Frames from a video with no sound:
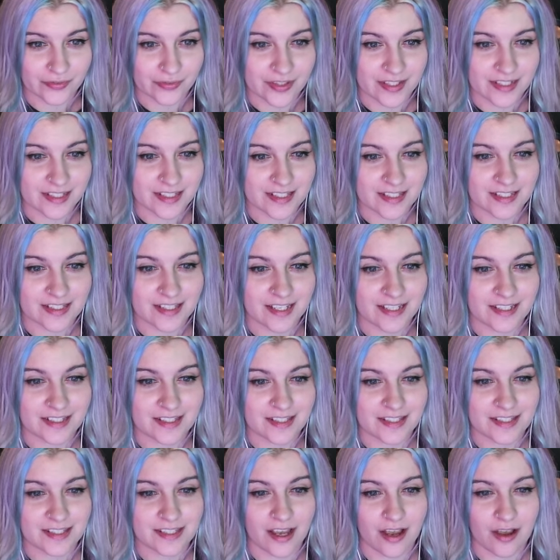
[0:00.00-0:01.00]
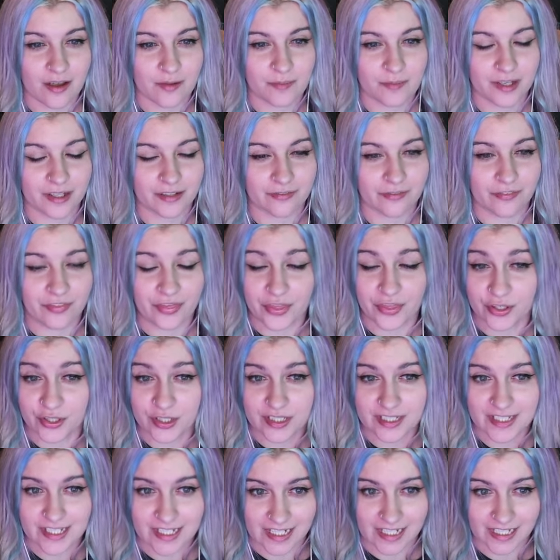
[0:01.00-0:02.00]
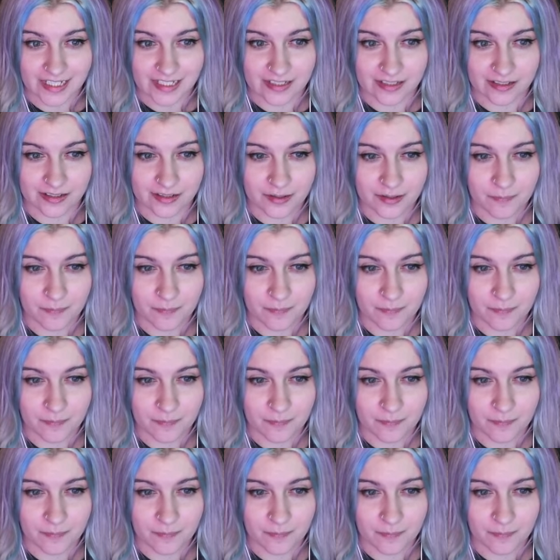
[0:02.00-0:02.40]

This is a sum of 13.